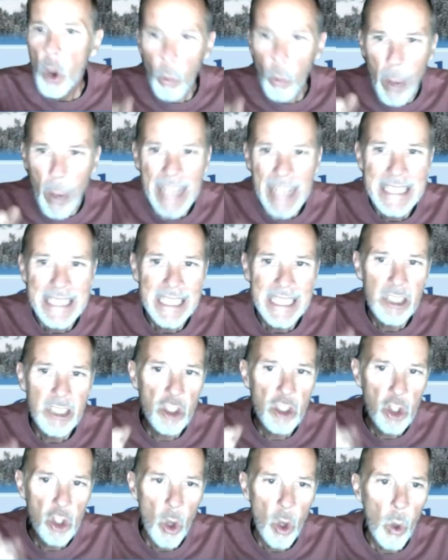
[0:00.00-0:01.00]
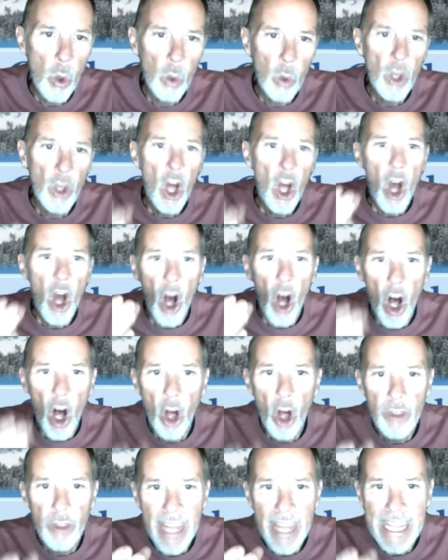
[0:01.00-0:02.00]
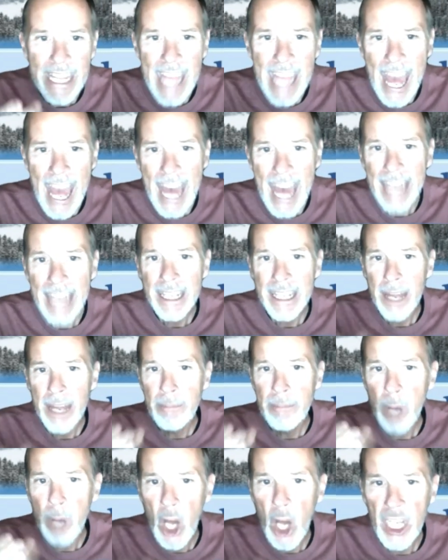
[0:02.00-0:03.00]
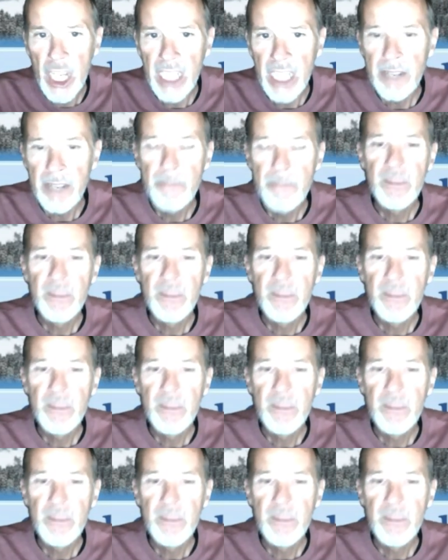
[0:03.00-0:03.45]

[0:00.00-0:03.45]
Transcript: went and sold all that he had and bought it."